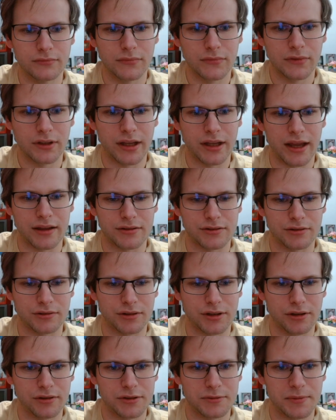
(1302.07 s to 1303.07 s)
Yeah, so
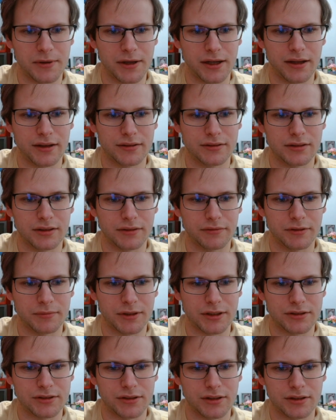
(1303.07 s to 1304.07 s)
kill the Spy, definitely
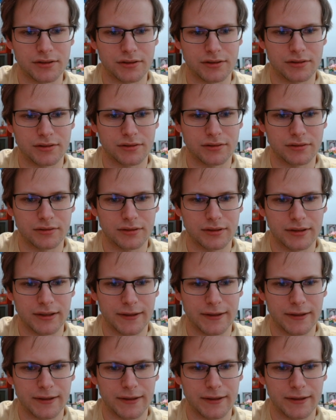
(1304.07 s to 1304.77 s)
makes sense.